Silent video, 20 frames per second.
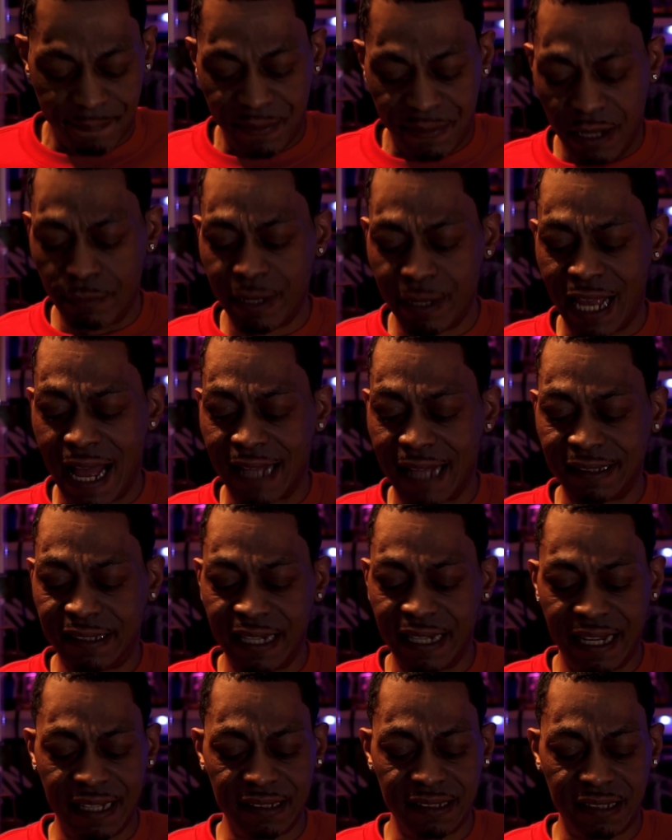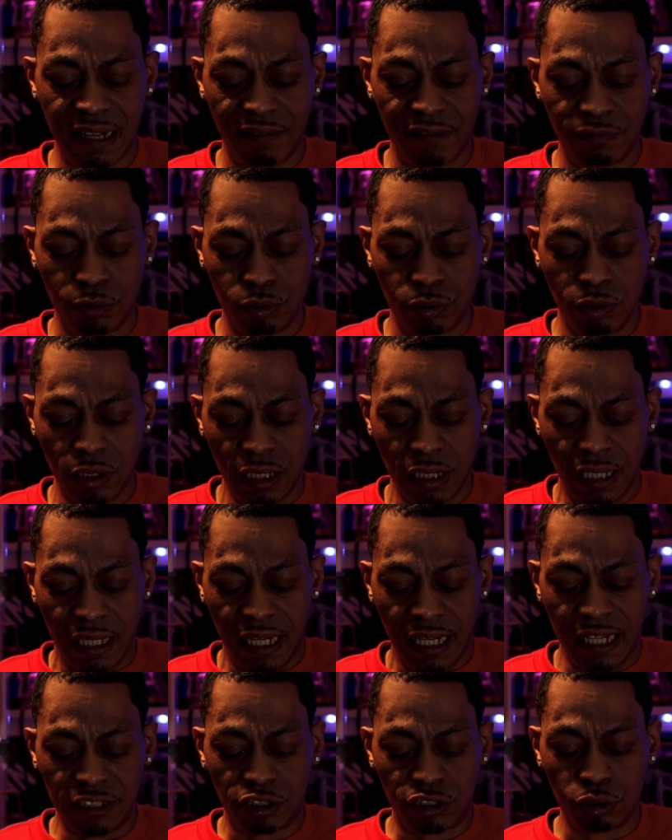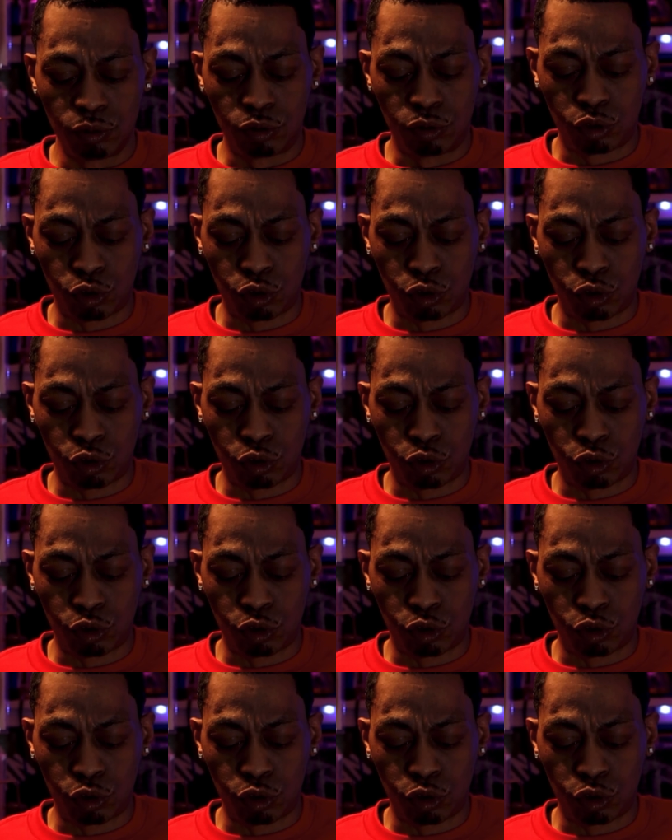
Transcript: Then we got Daredevil, issue